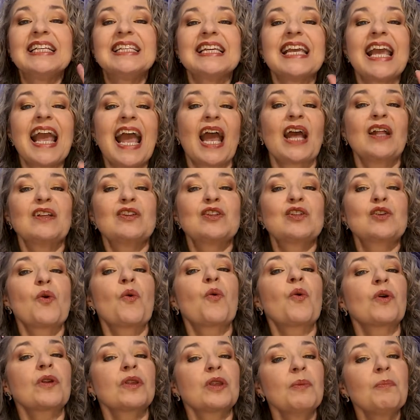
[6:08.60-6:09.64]
he heads
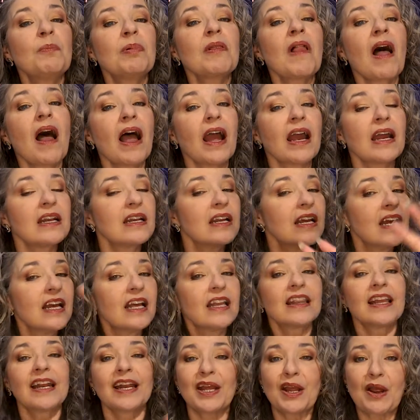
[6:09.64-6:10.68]
toward the blind
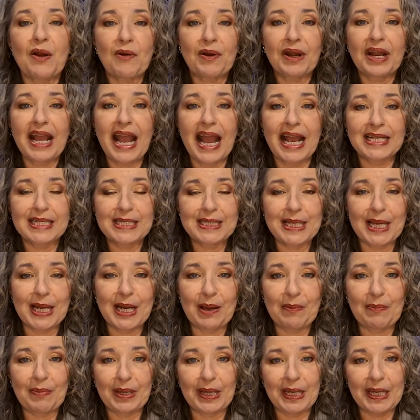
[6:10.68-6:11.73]
that he already has set
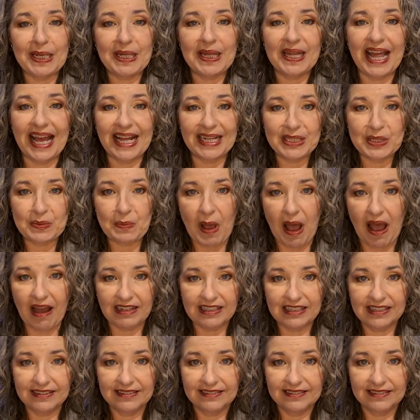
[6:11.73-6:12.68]
up in that spot.